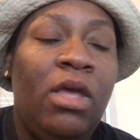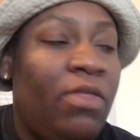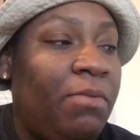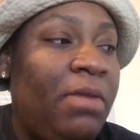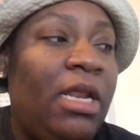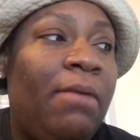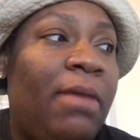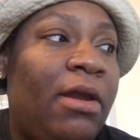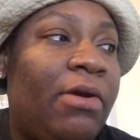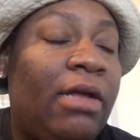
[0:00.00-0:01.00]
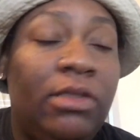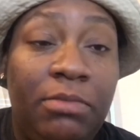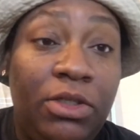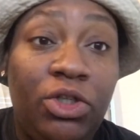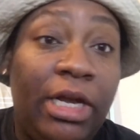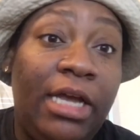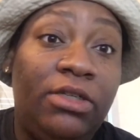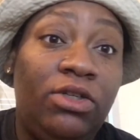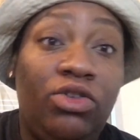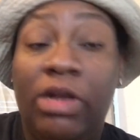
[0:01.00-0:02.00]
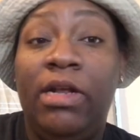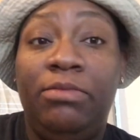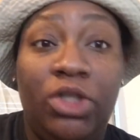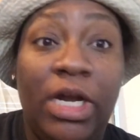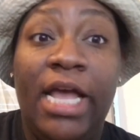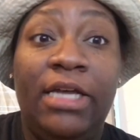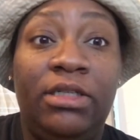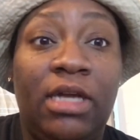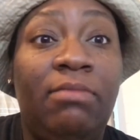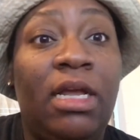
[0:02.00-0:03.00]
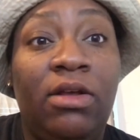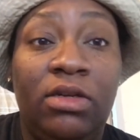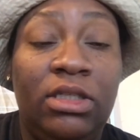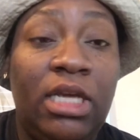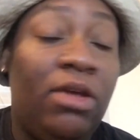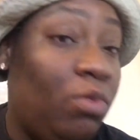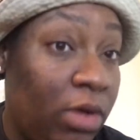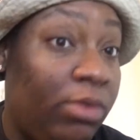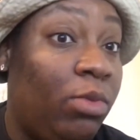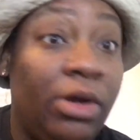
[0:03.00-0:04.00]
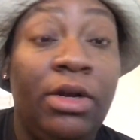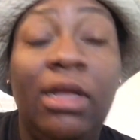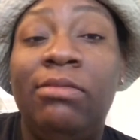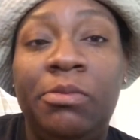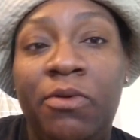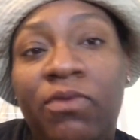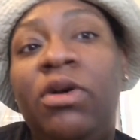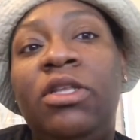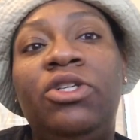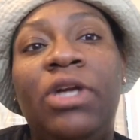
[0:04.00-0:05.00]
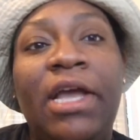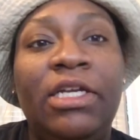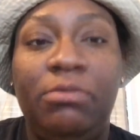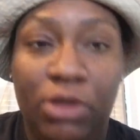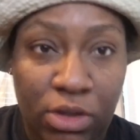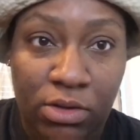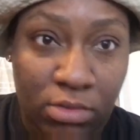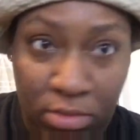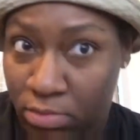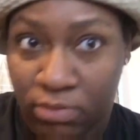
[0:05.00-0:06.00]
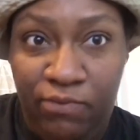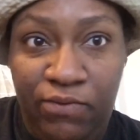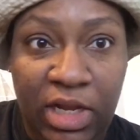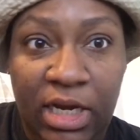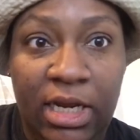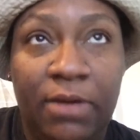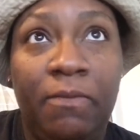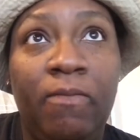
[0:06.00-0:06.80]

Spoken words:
media made her out to be trash, straight up trash. I'm not gonna say what word comes before the trash, but fill it in.